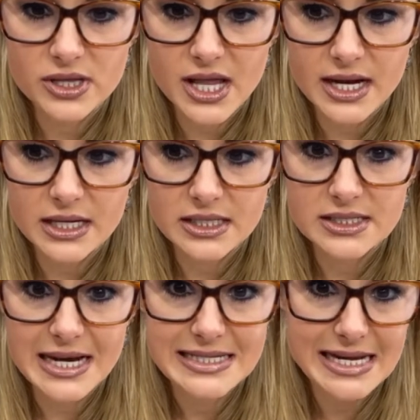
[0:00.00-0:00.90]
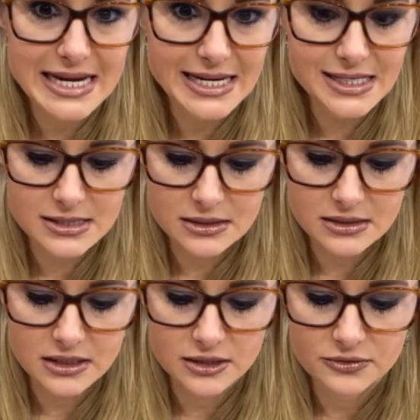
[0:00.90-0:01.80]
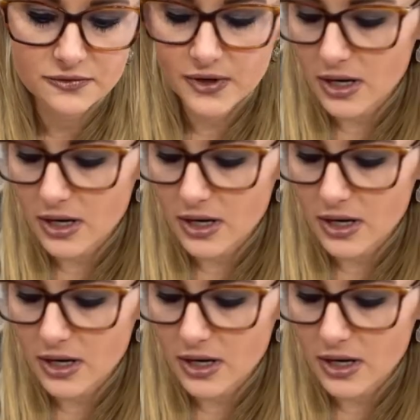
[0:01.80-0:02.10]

like a size 8 if